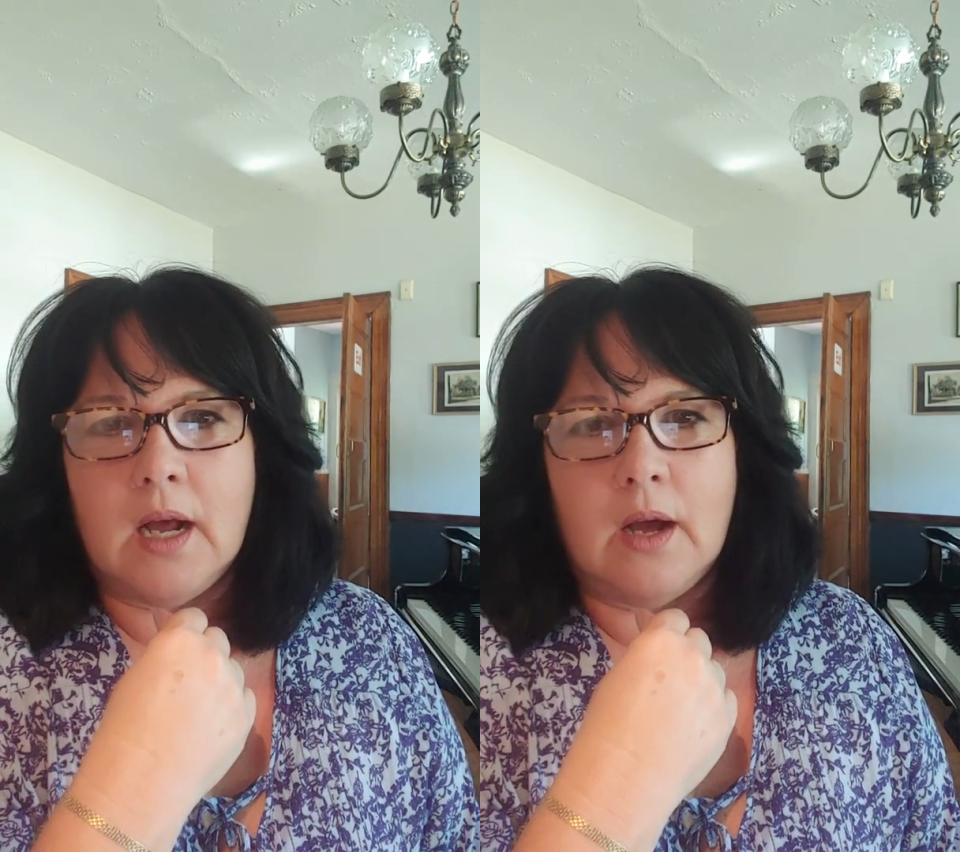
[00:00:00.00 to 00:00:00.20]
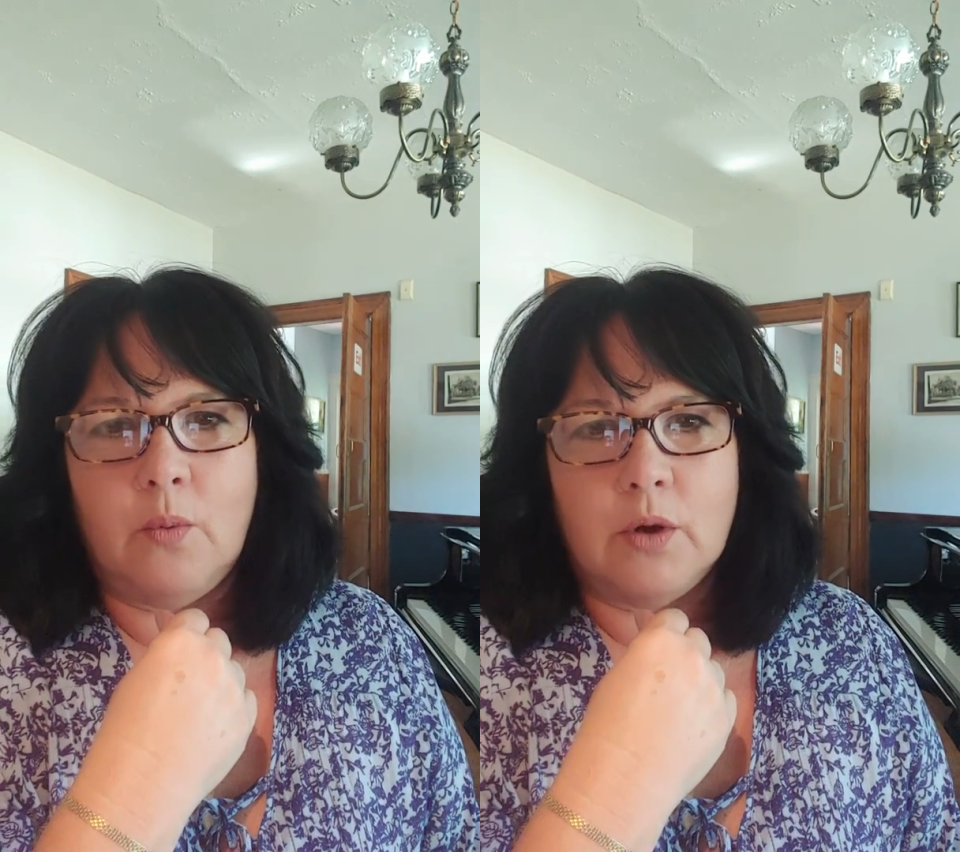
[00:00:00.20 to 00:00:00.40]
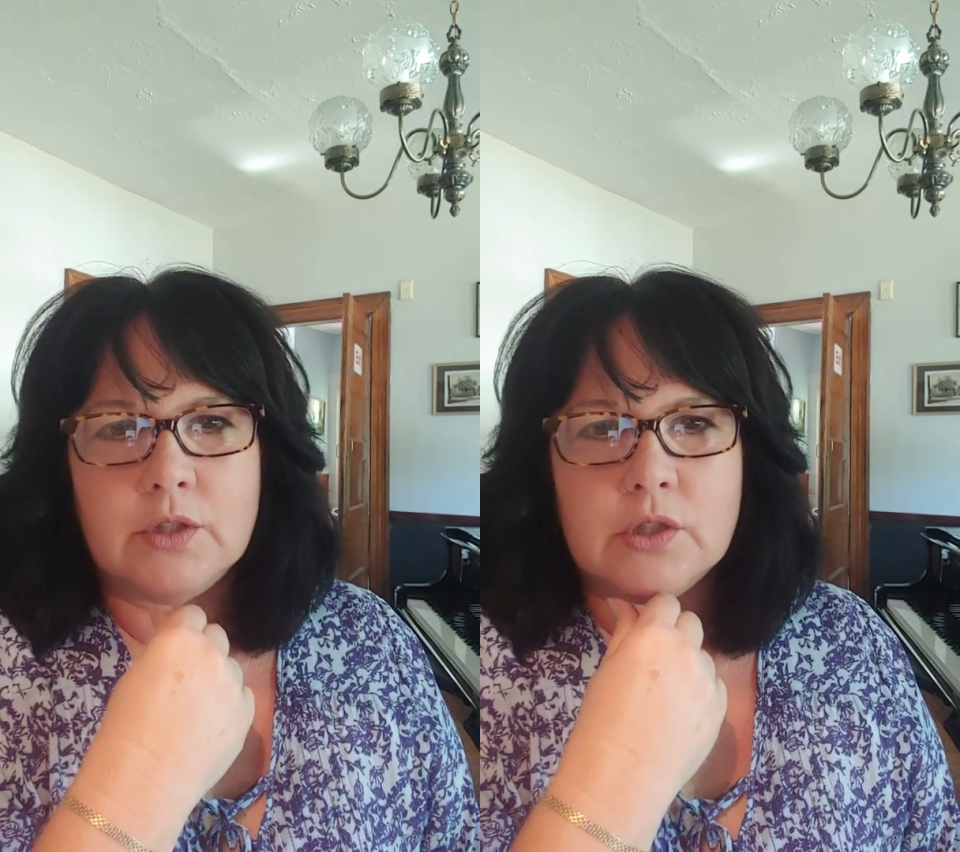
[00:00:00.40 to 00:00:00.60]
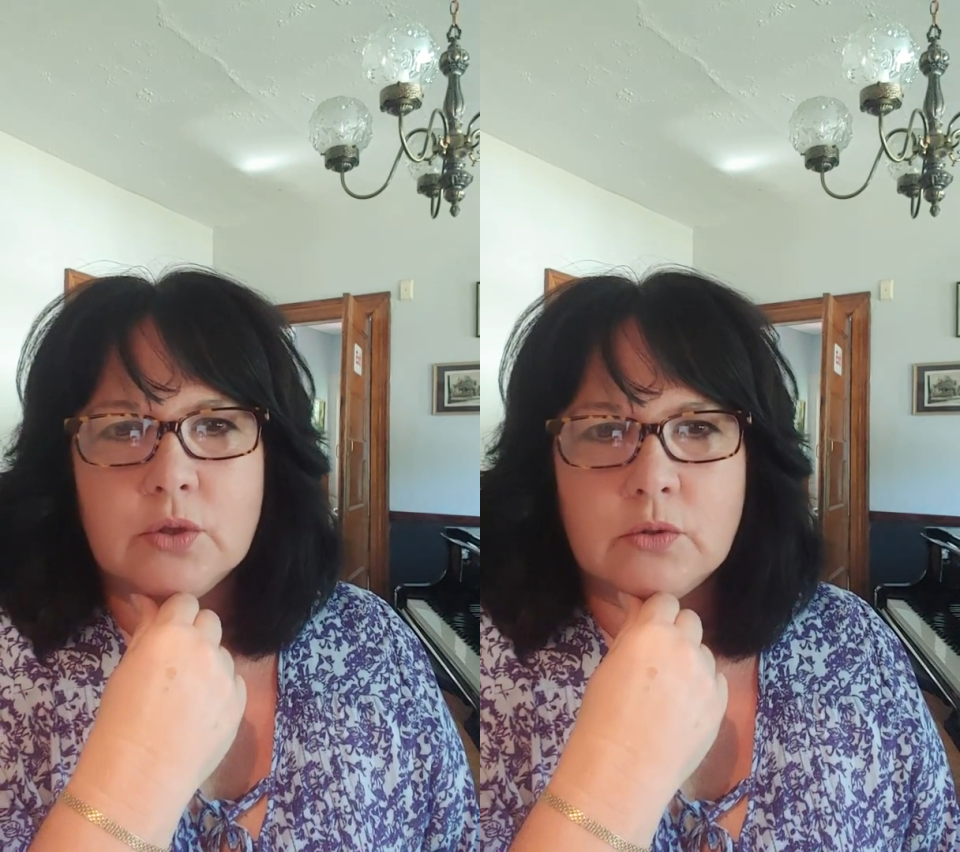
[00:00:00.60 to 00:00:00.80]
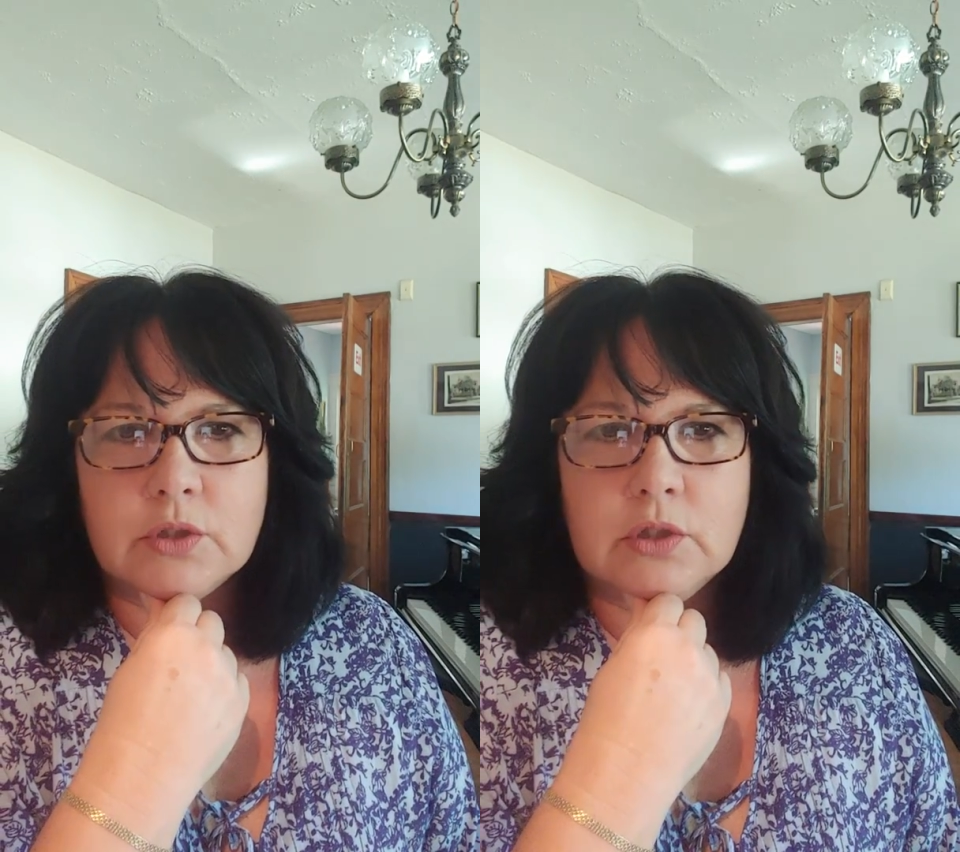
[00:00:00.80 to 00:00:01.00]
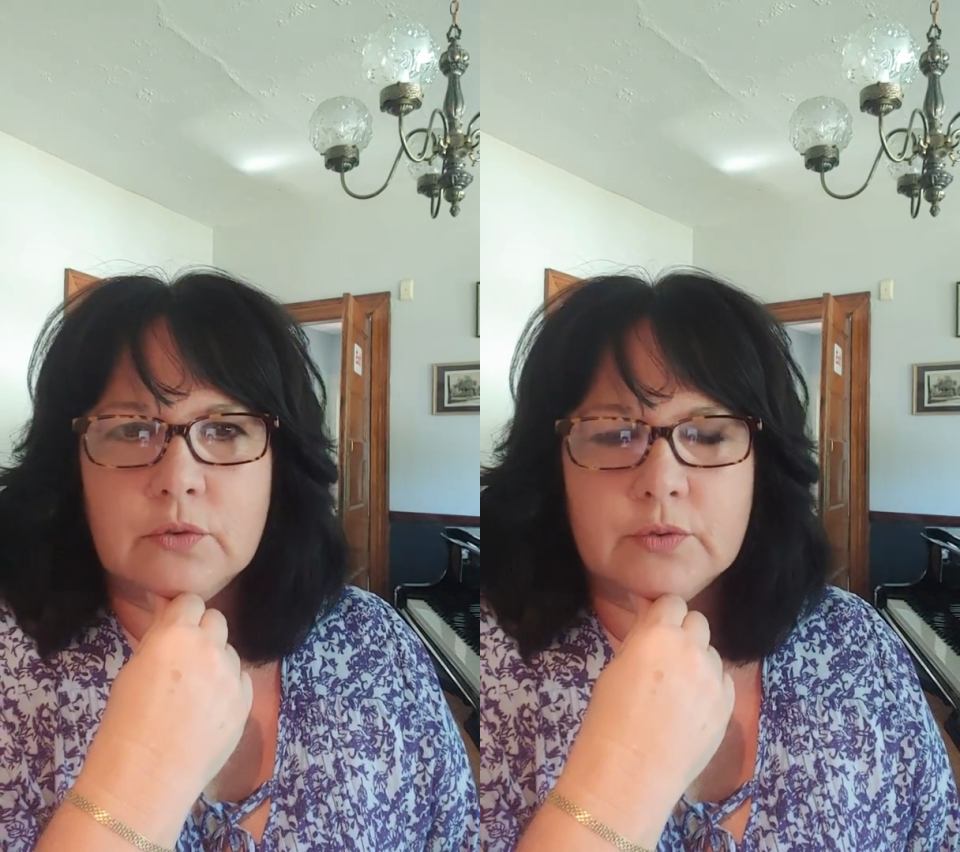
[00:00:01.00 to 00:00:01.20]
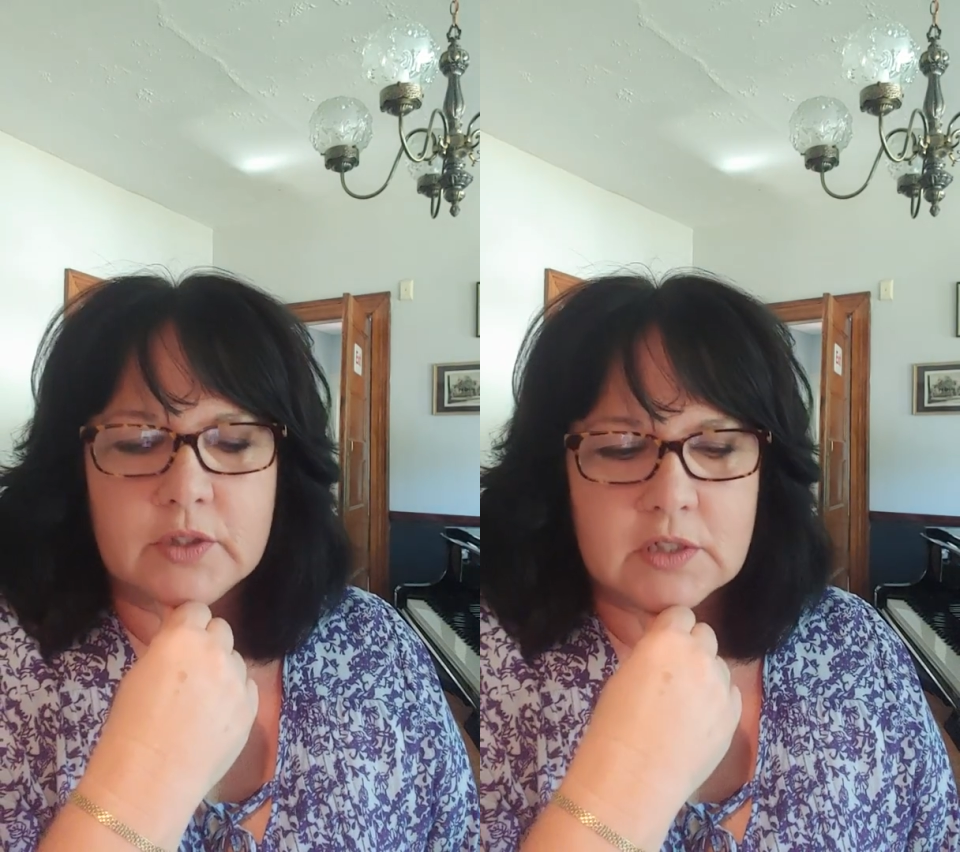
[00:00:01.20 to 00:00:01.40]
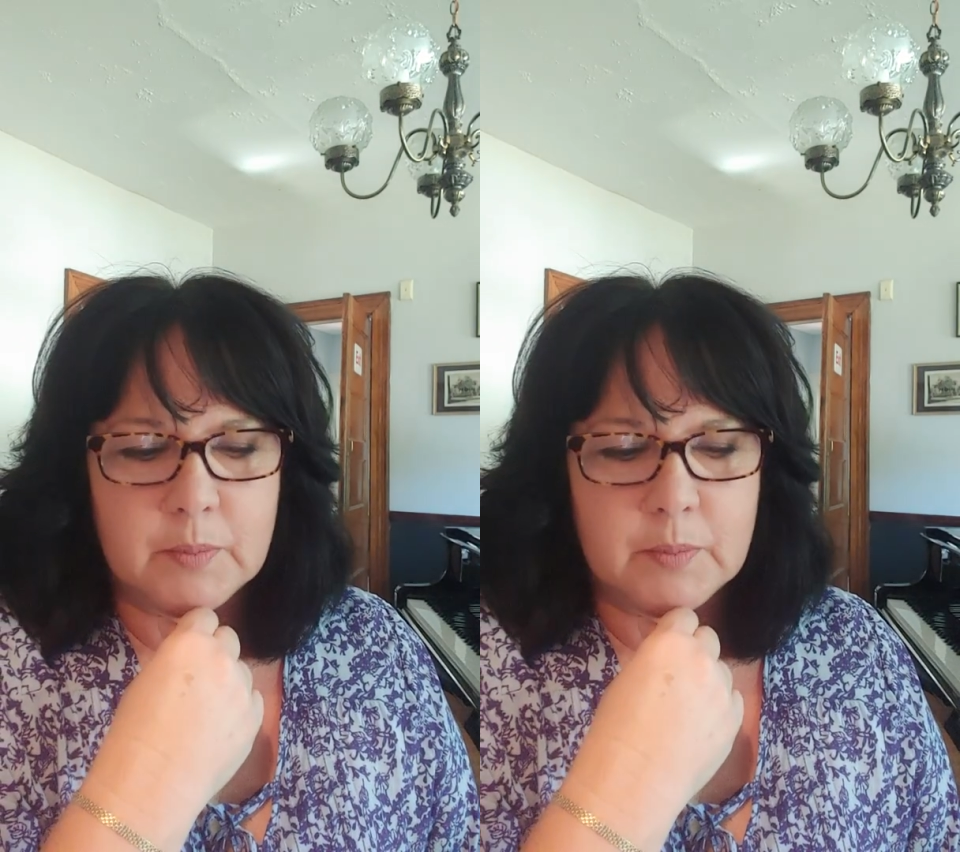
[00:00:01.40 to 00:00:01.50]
I want to talk to you first